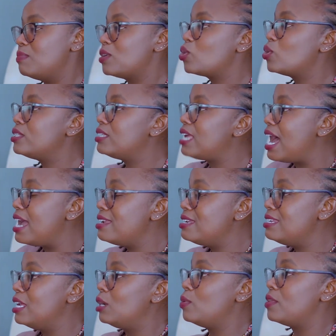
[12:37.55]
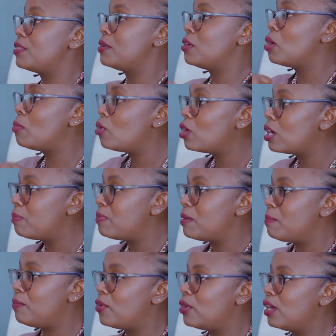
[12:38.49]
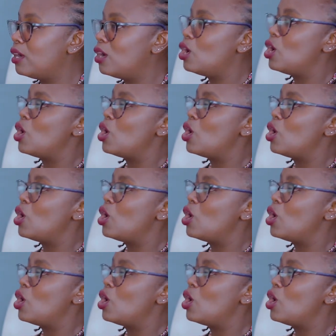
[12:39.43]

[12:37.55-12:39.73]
Because I deal with normal people